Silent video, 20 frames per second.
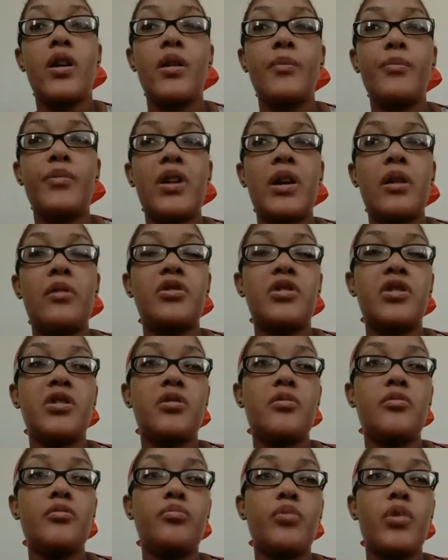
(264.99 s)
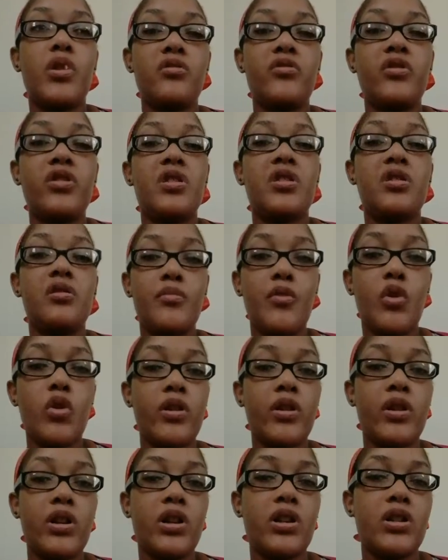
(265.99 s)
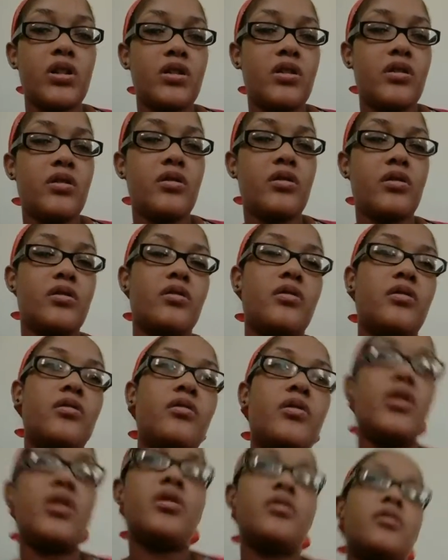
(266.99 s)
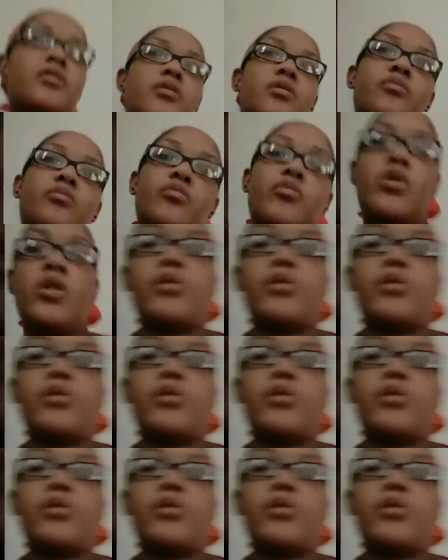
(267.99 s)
but I was just breastfeeding in the morning because you know that's where I